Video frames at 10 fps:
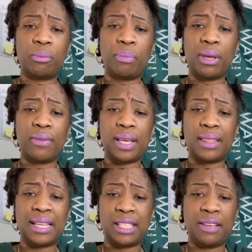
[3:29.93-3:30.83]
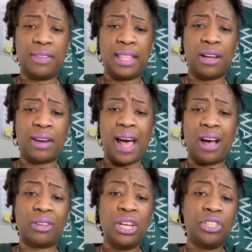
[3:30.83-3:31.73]
Period. That's even there
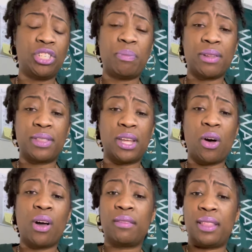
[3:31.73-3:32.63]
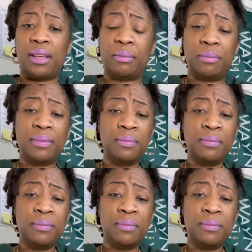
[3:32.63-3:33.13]
now. She's better than all of them.